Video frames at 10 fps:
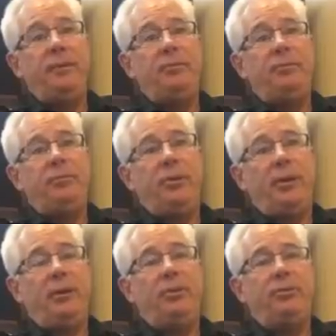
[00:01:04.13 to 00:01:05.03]
vehicles
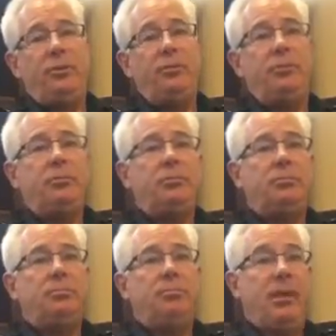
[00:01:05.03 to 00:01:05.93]
and also
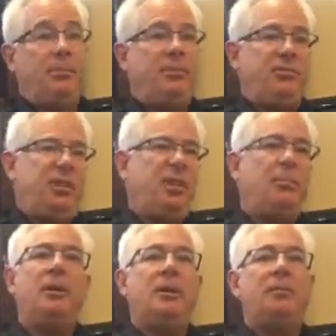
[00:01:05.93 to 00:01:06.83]
maybe seeing
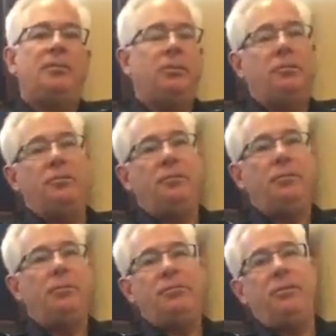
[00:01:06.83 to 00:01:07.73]
them in a different
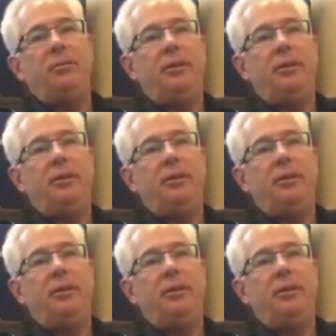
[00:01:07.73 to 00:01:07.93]
uniform so